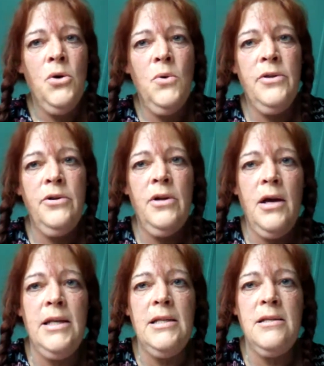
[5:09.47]
whether or
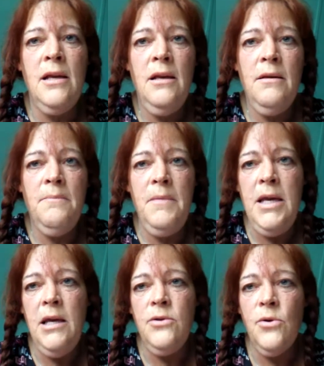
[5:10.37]
not it's
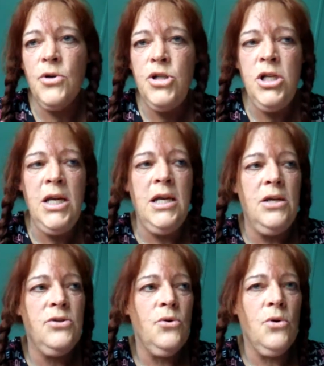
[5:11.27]
meat or
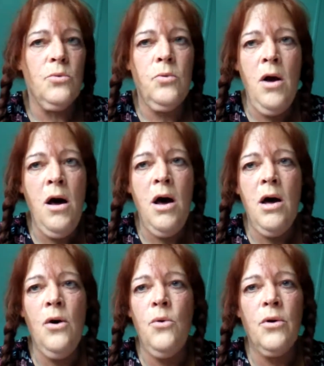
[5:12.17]
cheese or
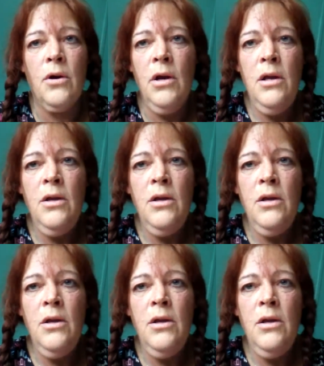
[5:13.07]
raw or